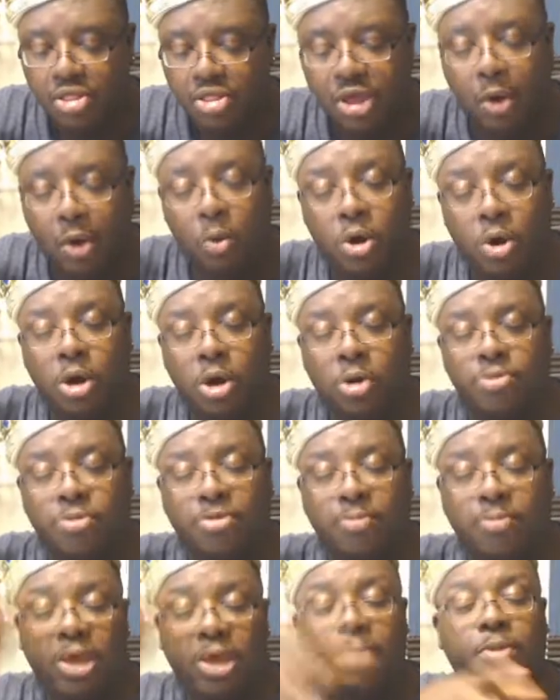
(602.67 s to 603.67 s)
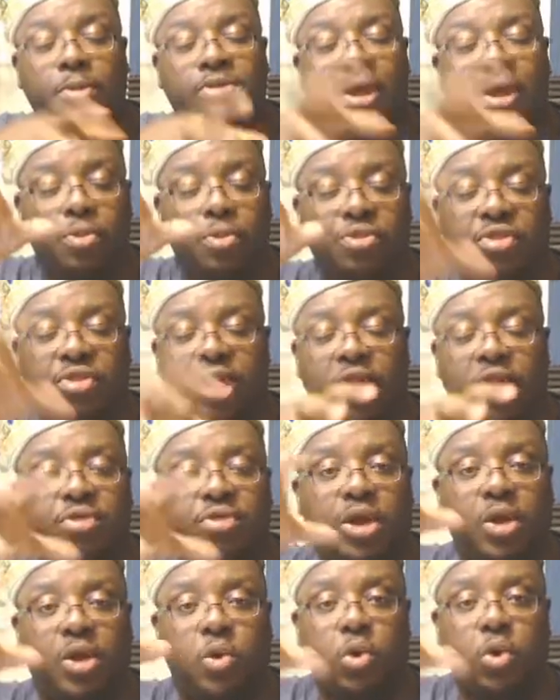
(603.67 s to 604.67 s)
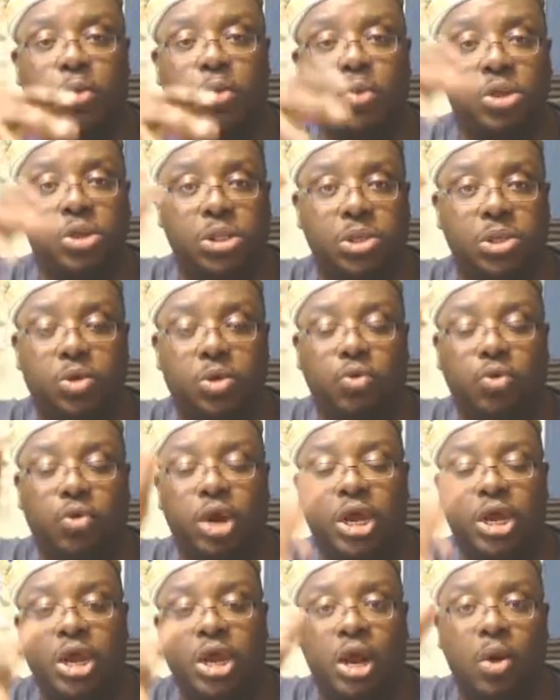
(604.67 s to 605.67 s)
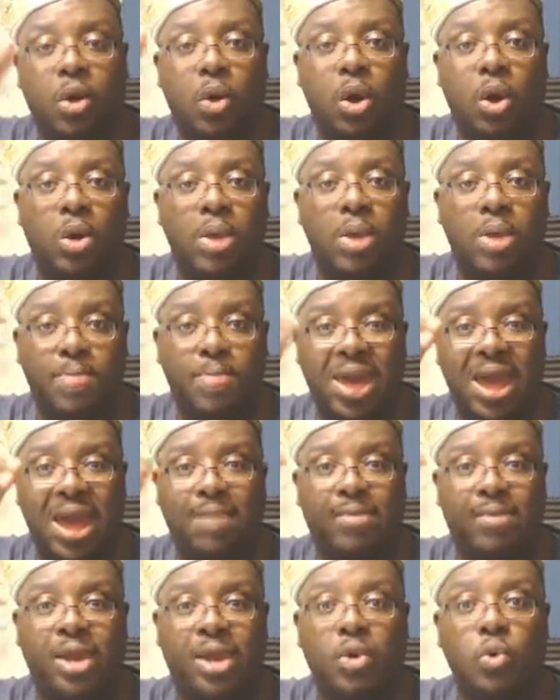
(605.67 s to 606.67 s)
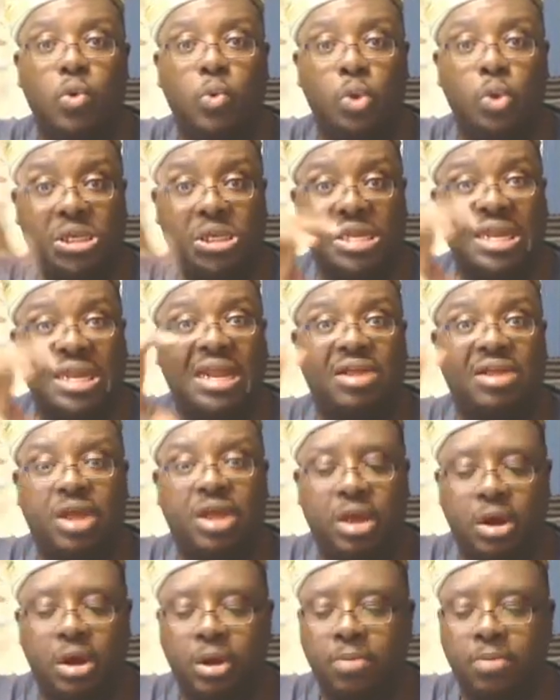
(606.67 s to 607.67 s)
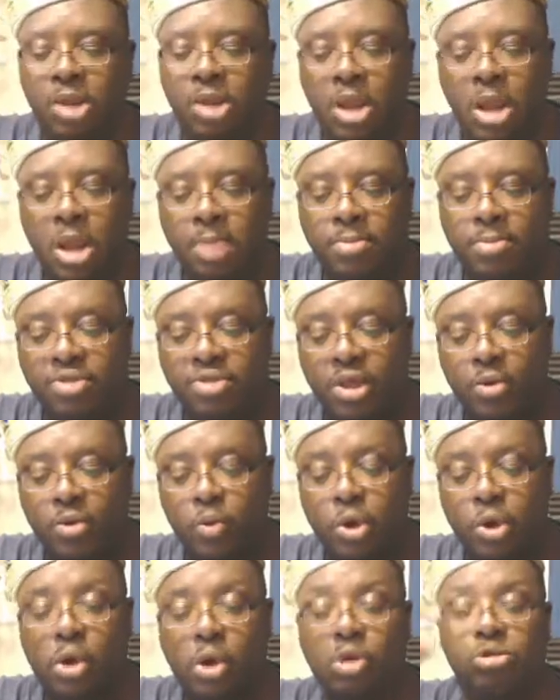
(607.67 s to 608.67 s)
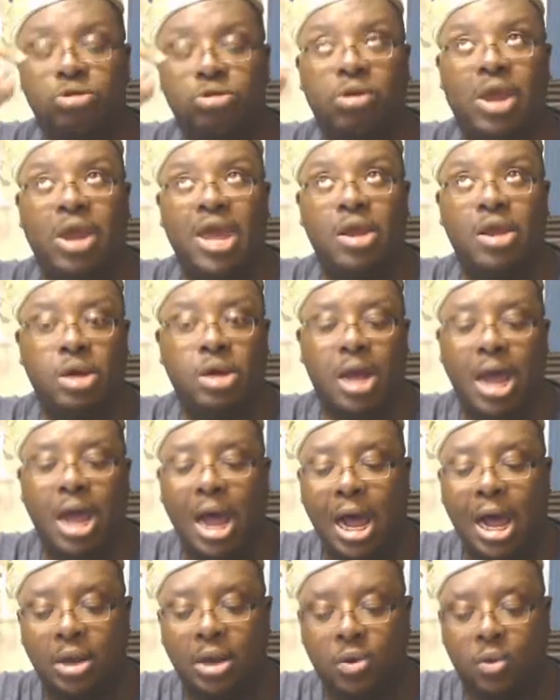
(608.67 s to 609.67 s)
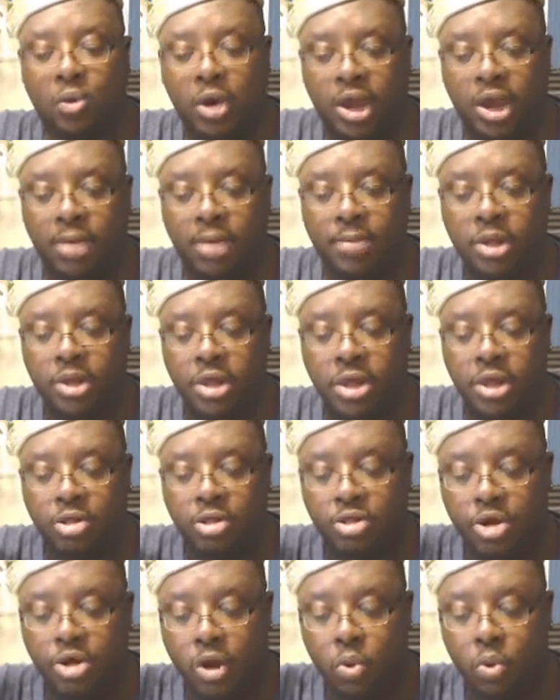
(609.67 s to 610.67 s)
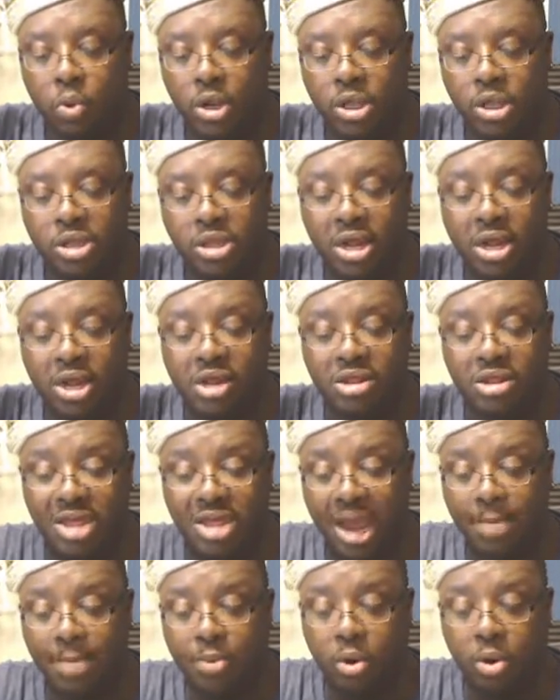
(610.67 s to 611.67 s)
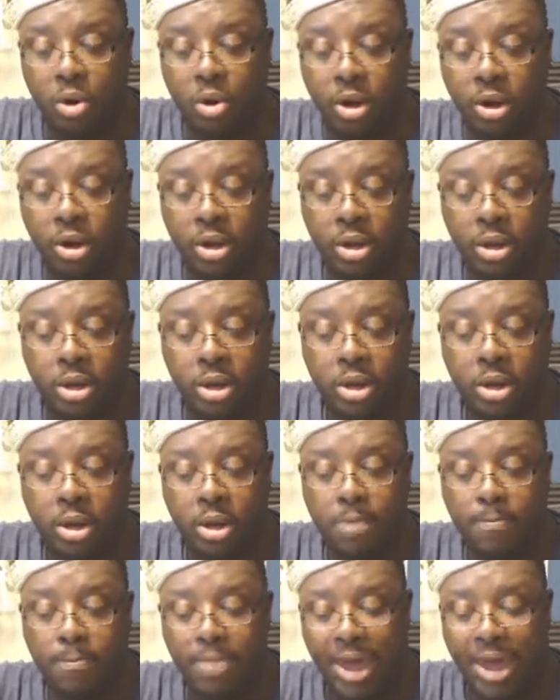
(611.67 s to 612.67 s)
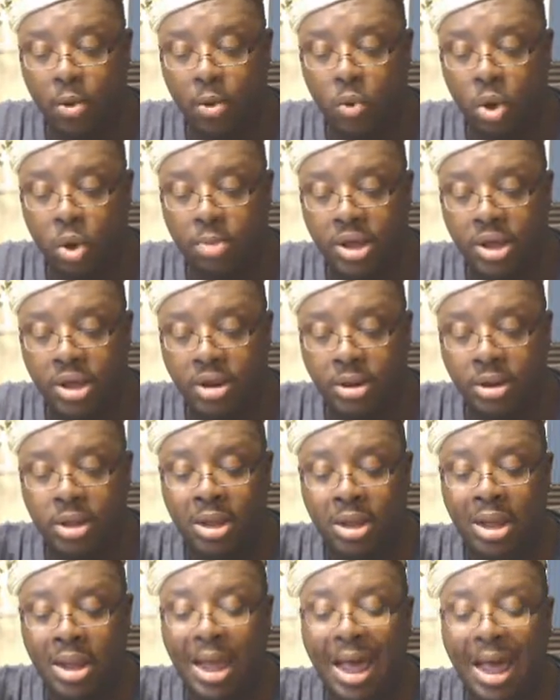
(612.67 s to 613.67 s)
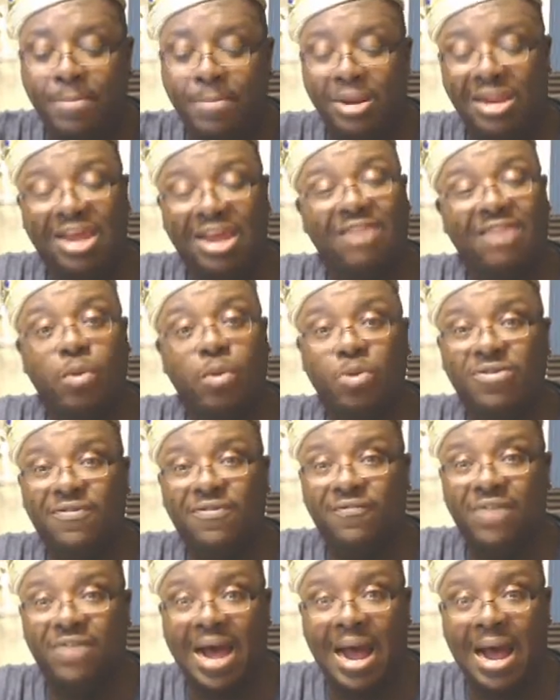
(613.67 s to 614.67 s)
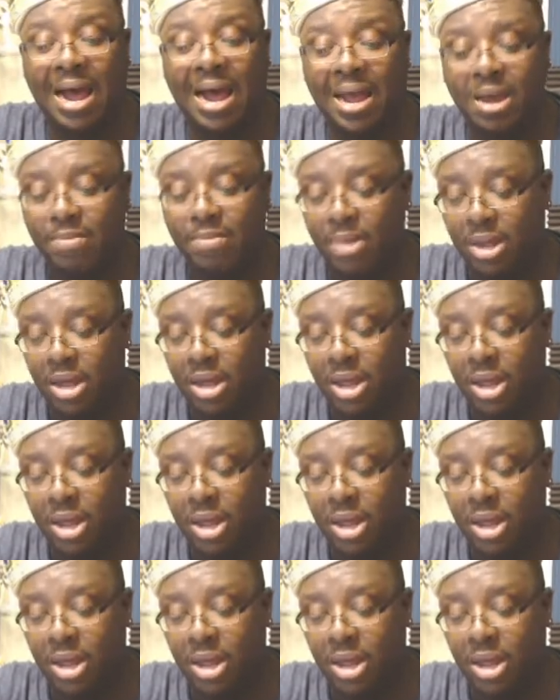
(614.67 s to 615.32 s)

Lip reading: the people that were there that quit was Green Arrow and Batman, who were sitting there. But then we also had on the hologram, there was Cyborg, Batwoman, I believe it was Vibe,